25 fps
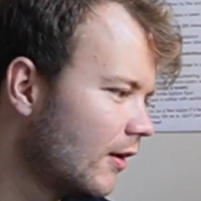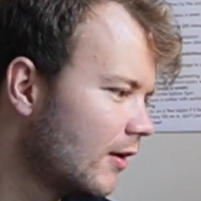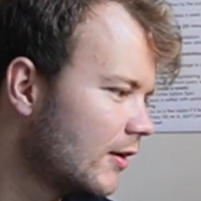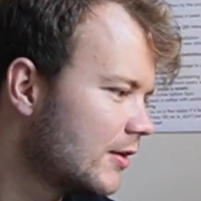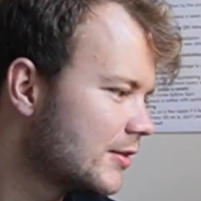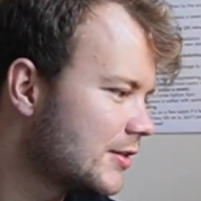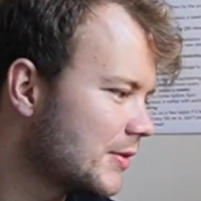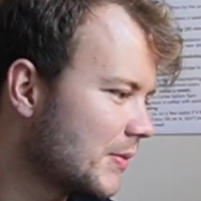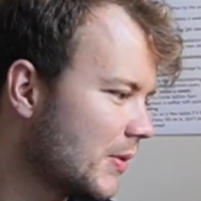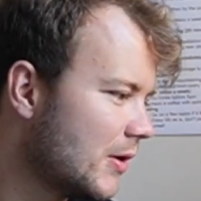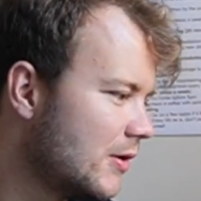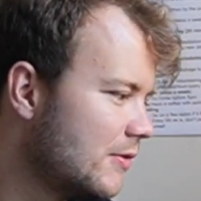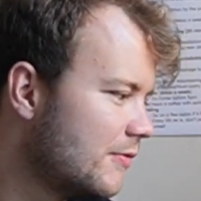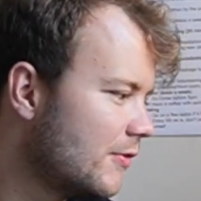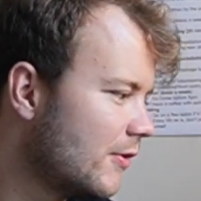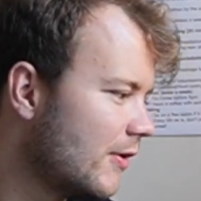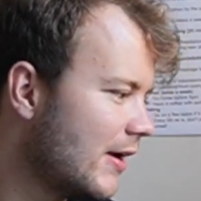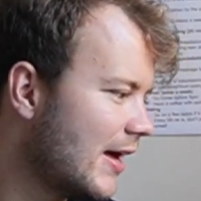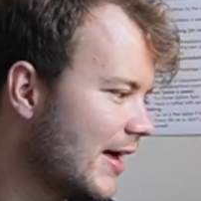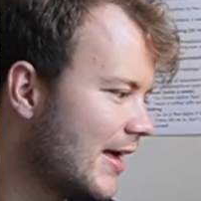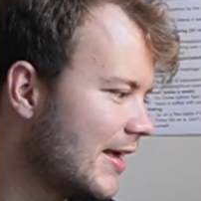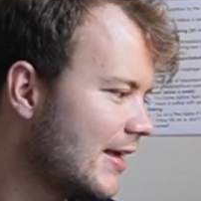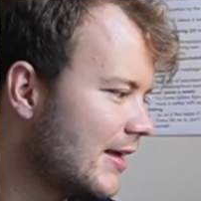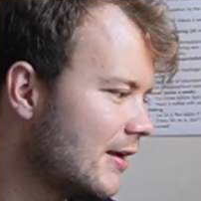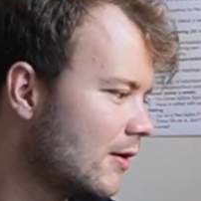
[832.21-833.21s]
So over
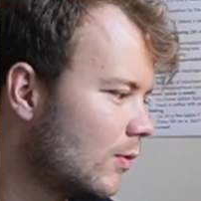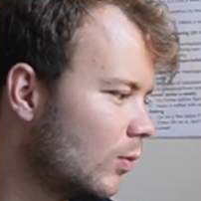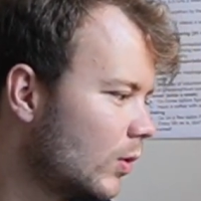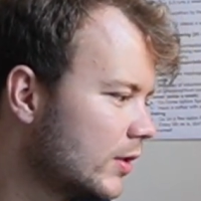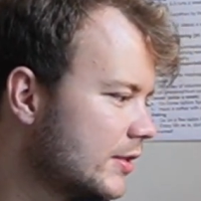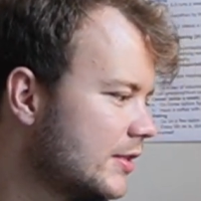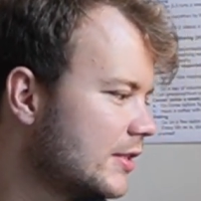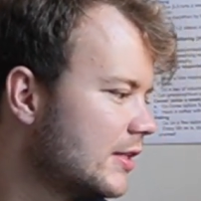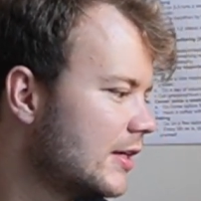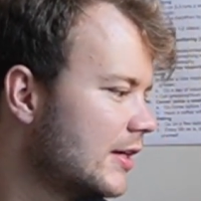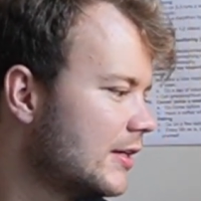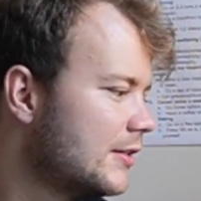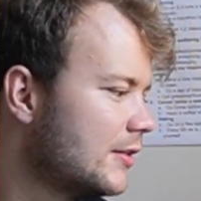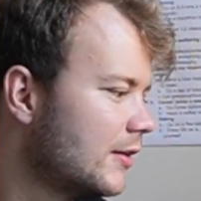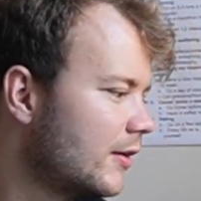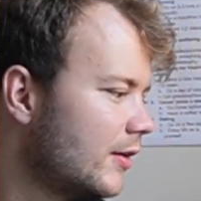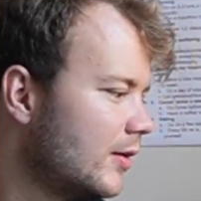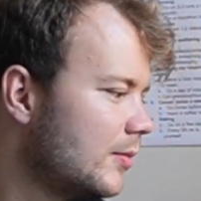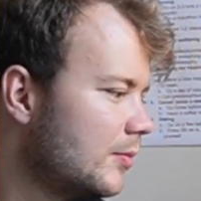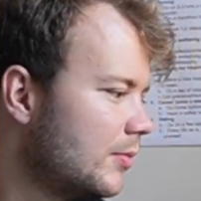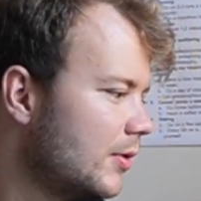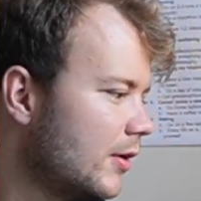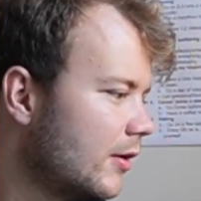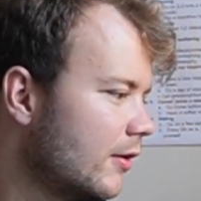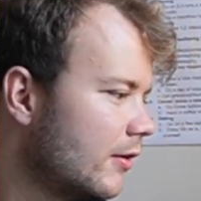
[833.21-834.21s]
a 1-year time
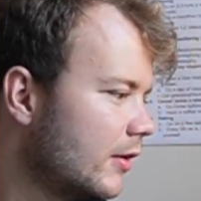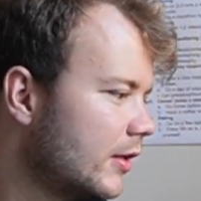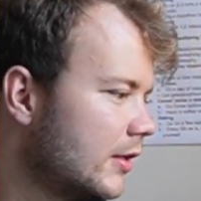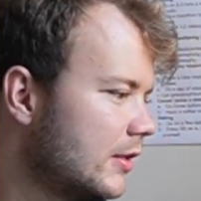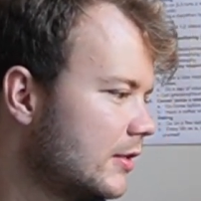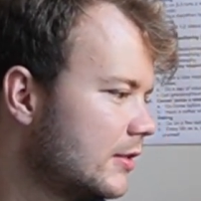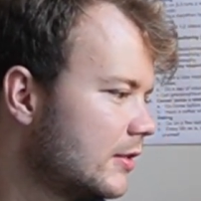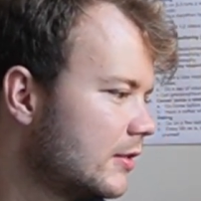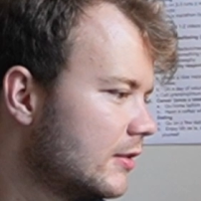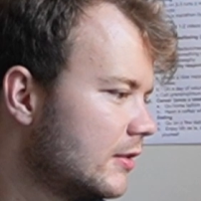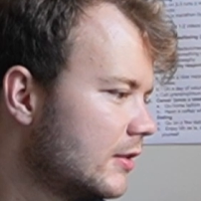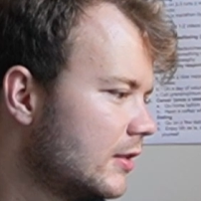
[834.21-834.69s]
period,